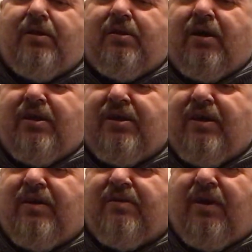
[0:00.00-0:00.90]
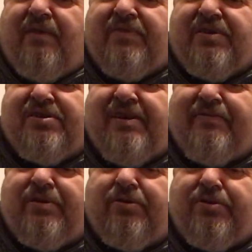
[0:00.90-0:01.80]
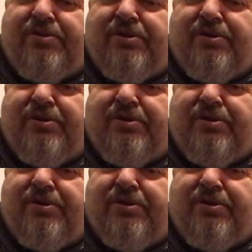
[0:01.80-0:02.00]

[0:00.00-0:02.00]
The idea that over the 7th chord,